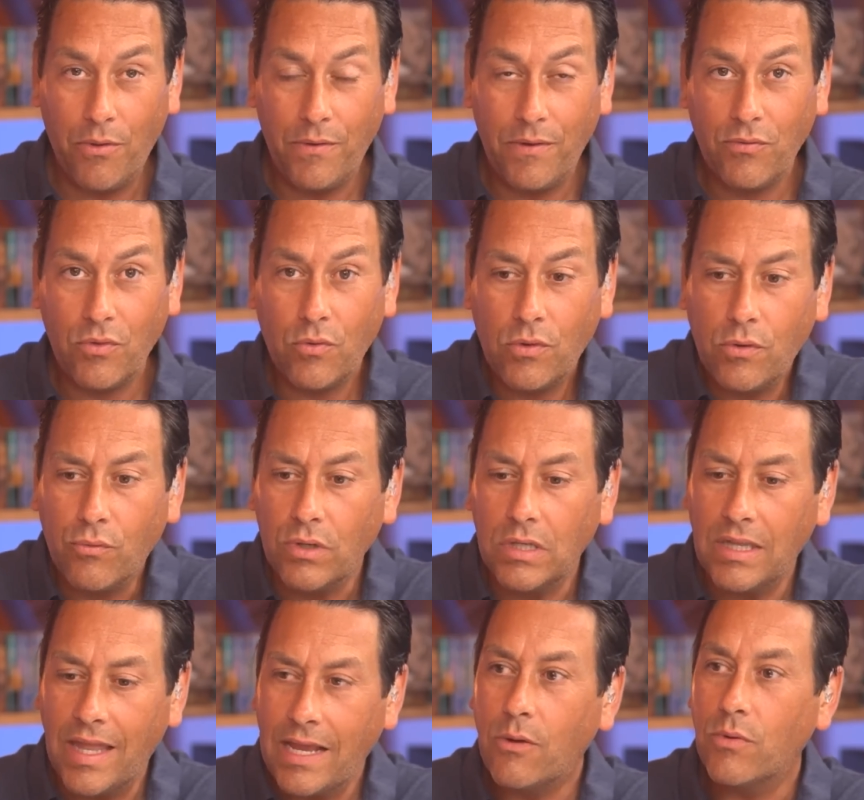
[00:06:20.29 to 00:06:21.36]
They're never going to
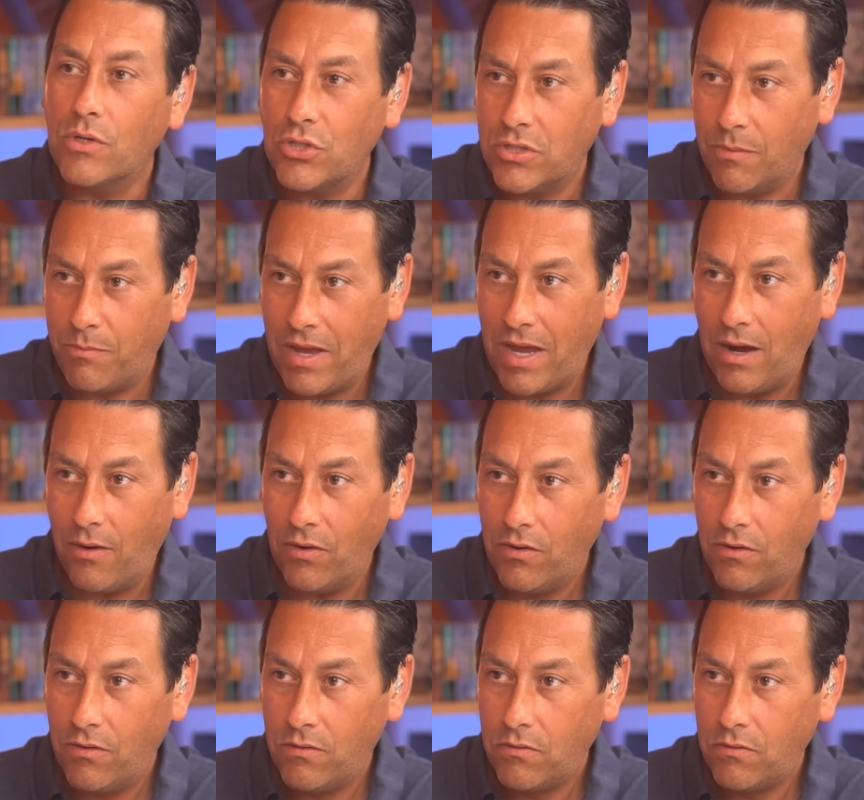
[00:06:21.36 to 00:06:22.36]
relinquish the power